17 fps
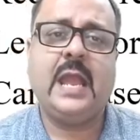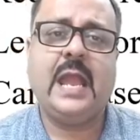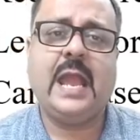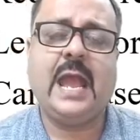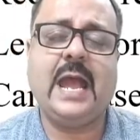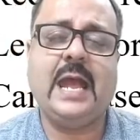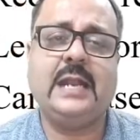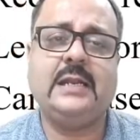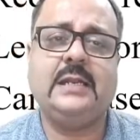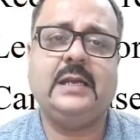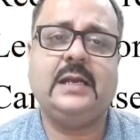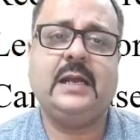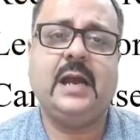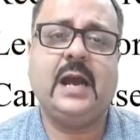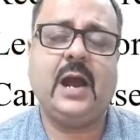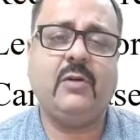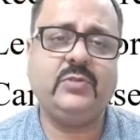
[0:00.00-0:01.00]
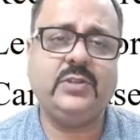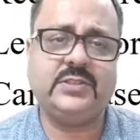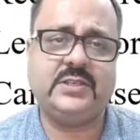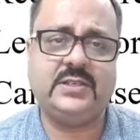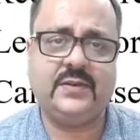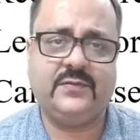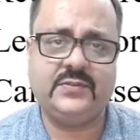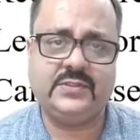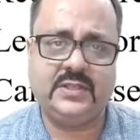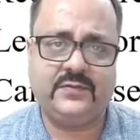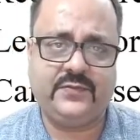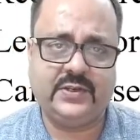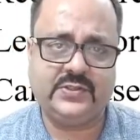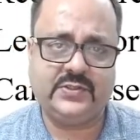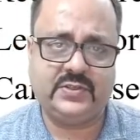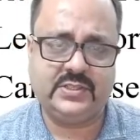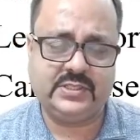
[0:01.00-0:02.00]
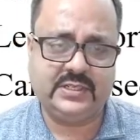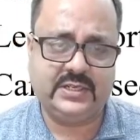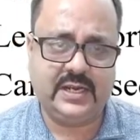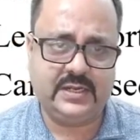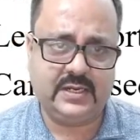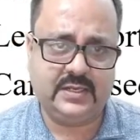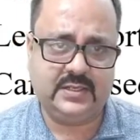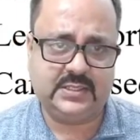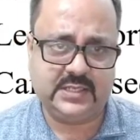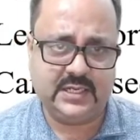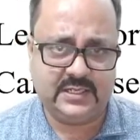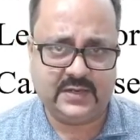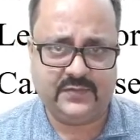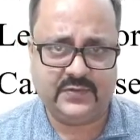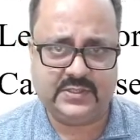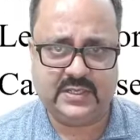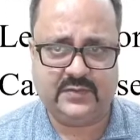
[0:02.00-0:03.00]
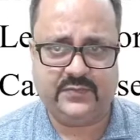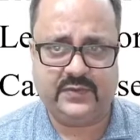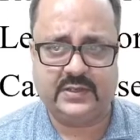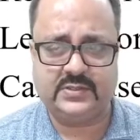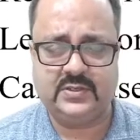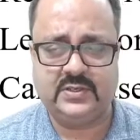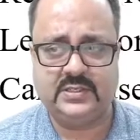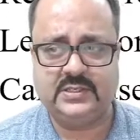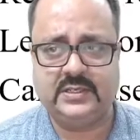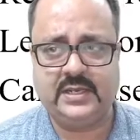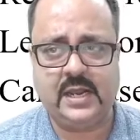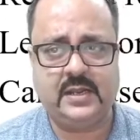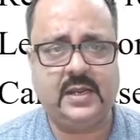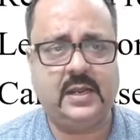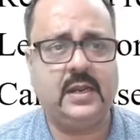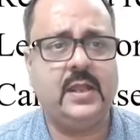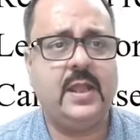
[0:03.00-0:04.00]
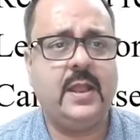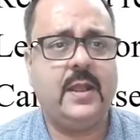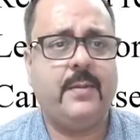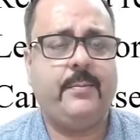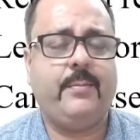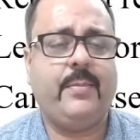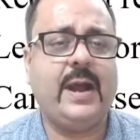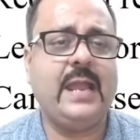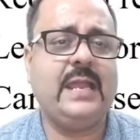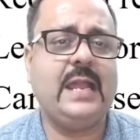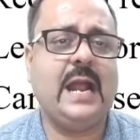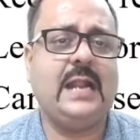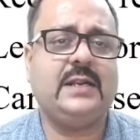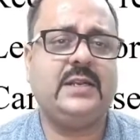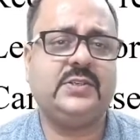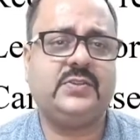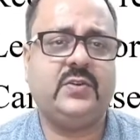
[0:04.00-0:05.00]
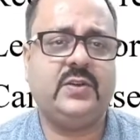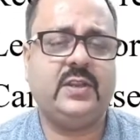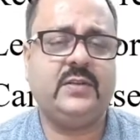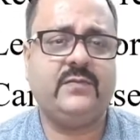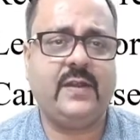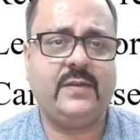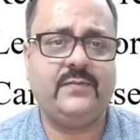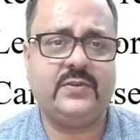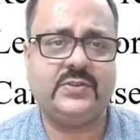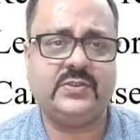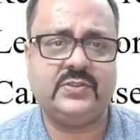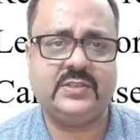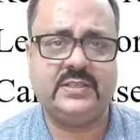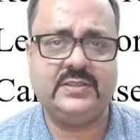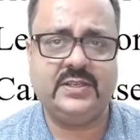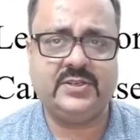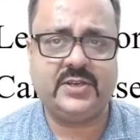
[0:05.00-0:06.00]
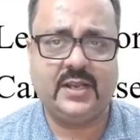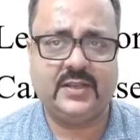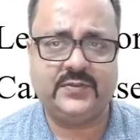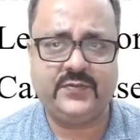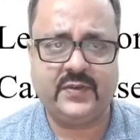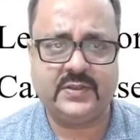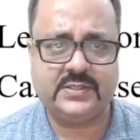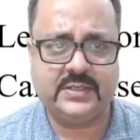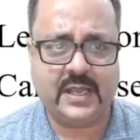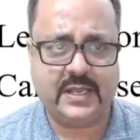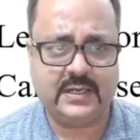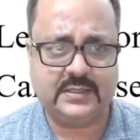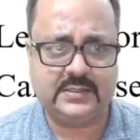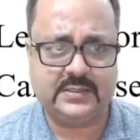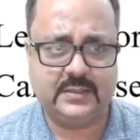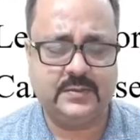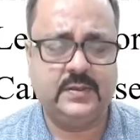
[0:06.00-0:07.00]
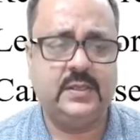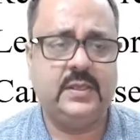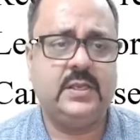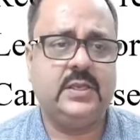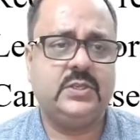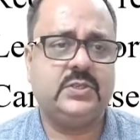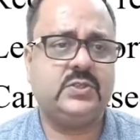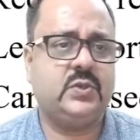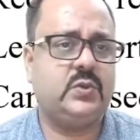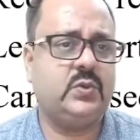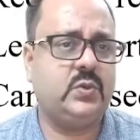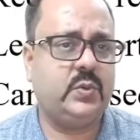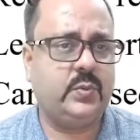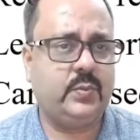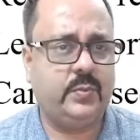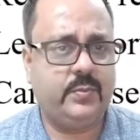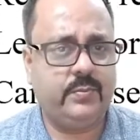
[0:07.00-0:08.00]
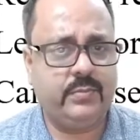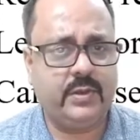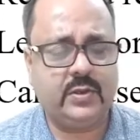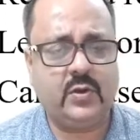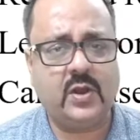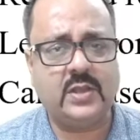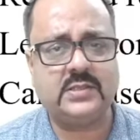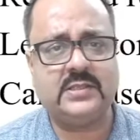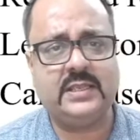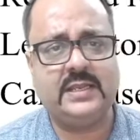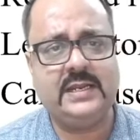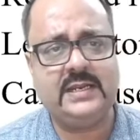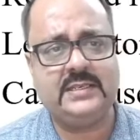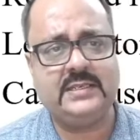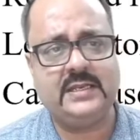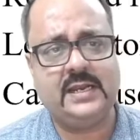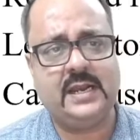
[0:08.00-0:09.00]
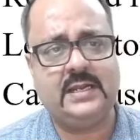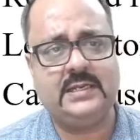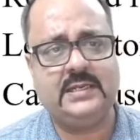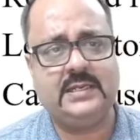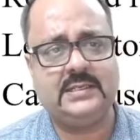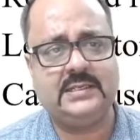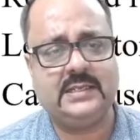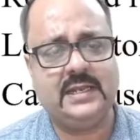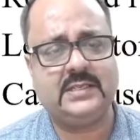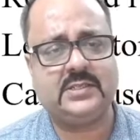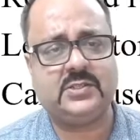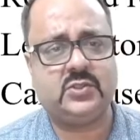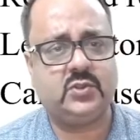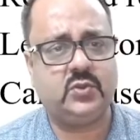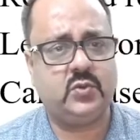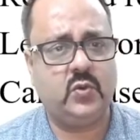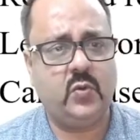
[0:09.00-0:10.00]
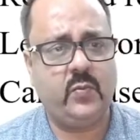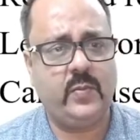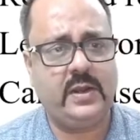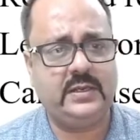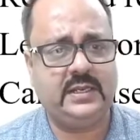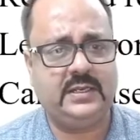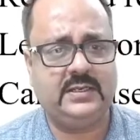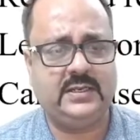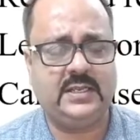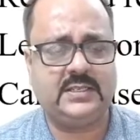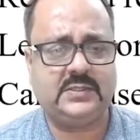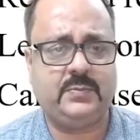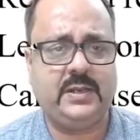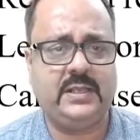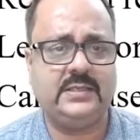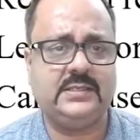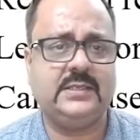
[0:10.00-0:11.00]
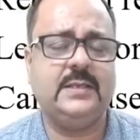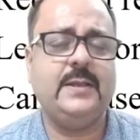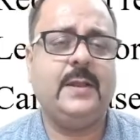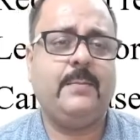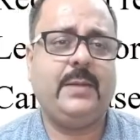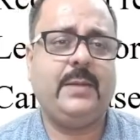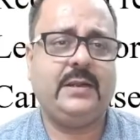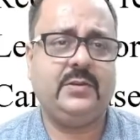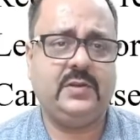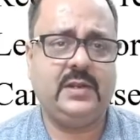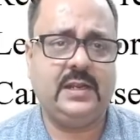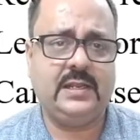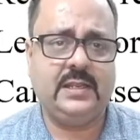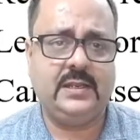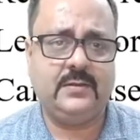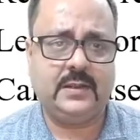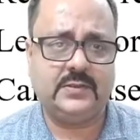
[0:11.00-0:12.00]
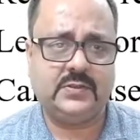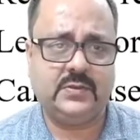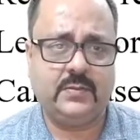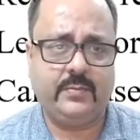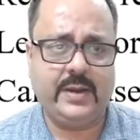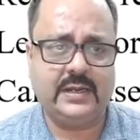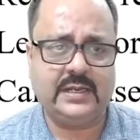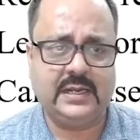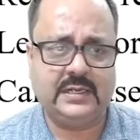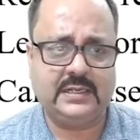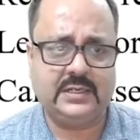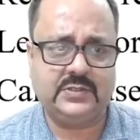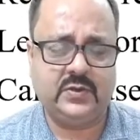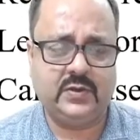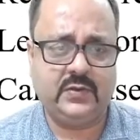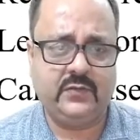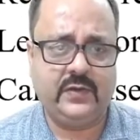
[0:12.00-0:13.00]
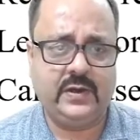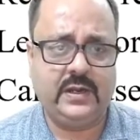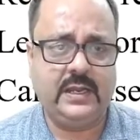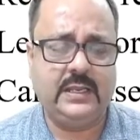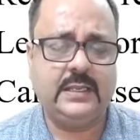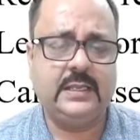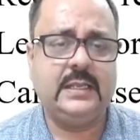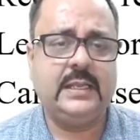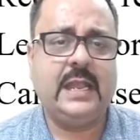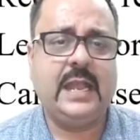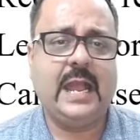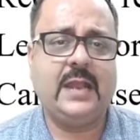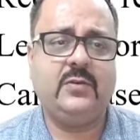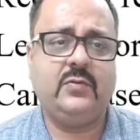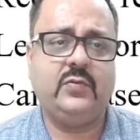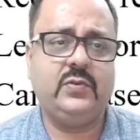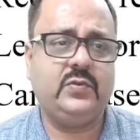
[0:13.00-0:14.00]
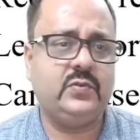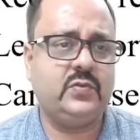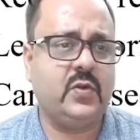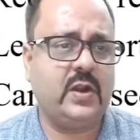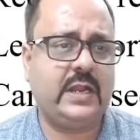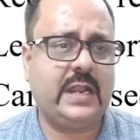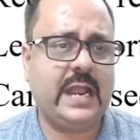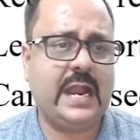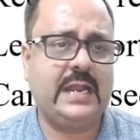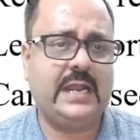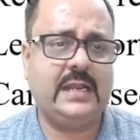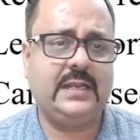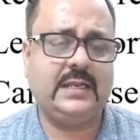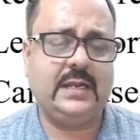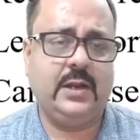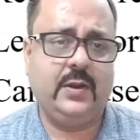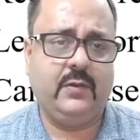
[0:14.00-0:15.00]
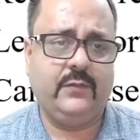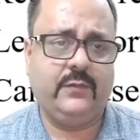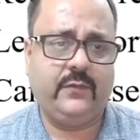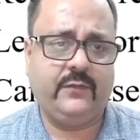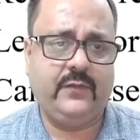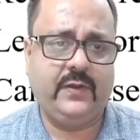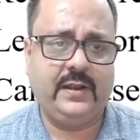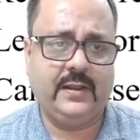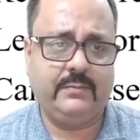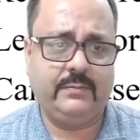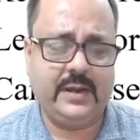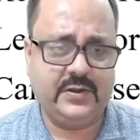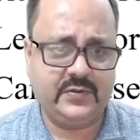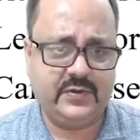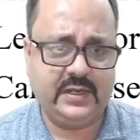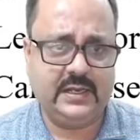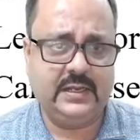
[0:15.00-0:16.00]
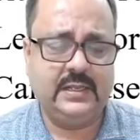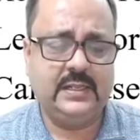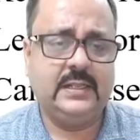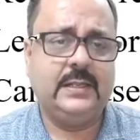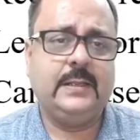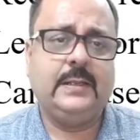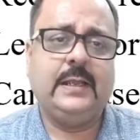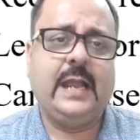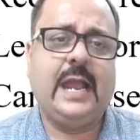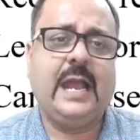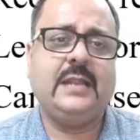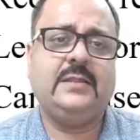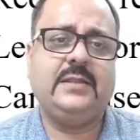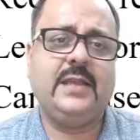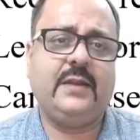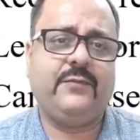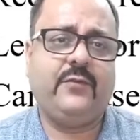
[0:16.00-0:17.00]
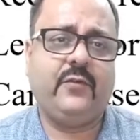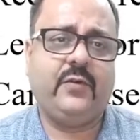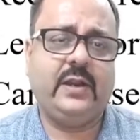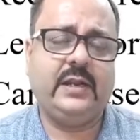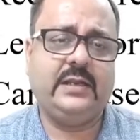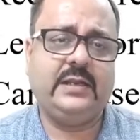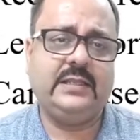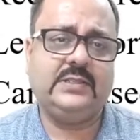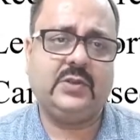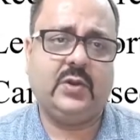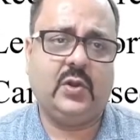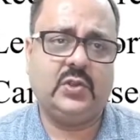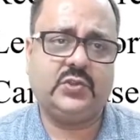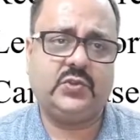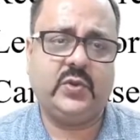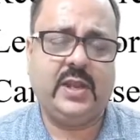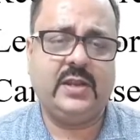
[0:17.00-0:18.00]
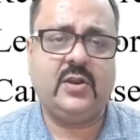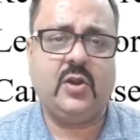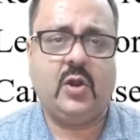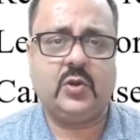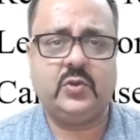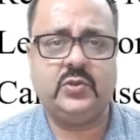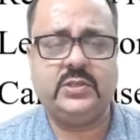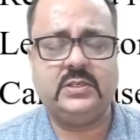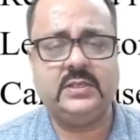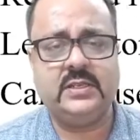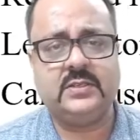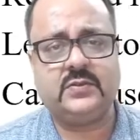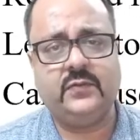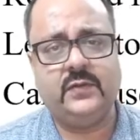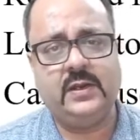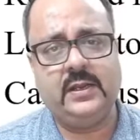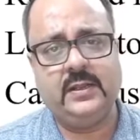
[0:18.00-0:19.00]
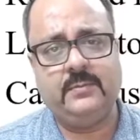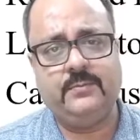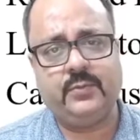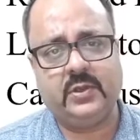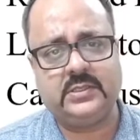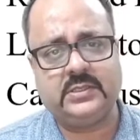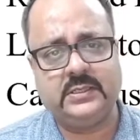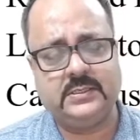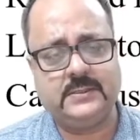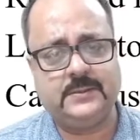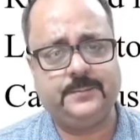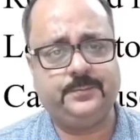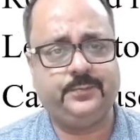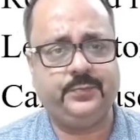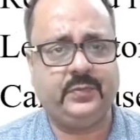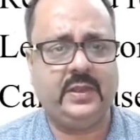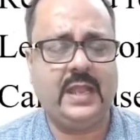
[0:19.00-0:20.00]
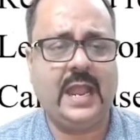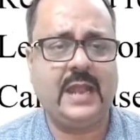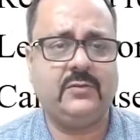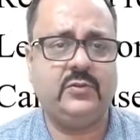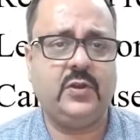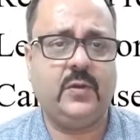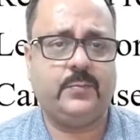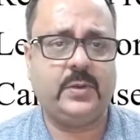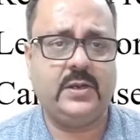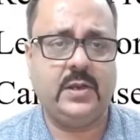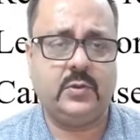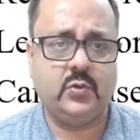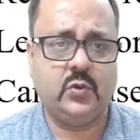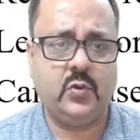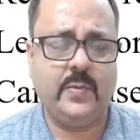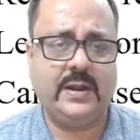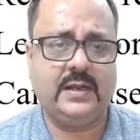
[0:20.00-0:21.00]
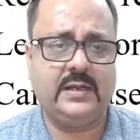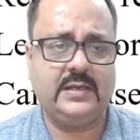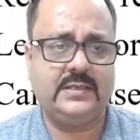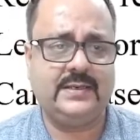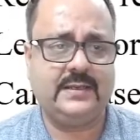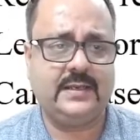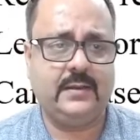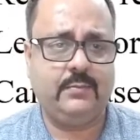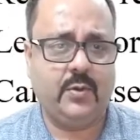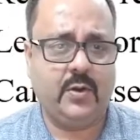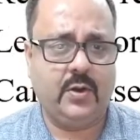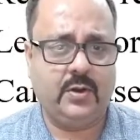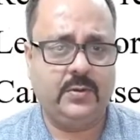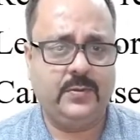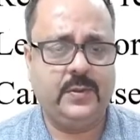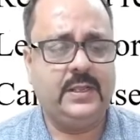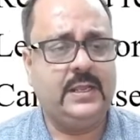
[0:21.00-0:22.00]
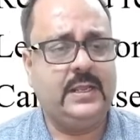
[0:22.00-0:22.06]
And how this interfacial friction is created? This interfacial friction is created by ultrasonic vibrations in the transverse direction. So because the heat generated is less, so no melting takes place, particularly in case of metal ultrasonic welding, and we do not add any kind of filler material. and therefore it is also an autogeneous welding process, and we obtain a true metallurgical bond.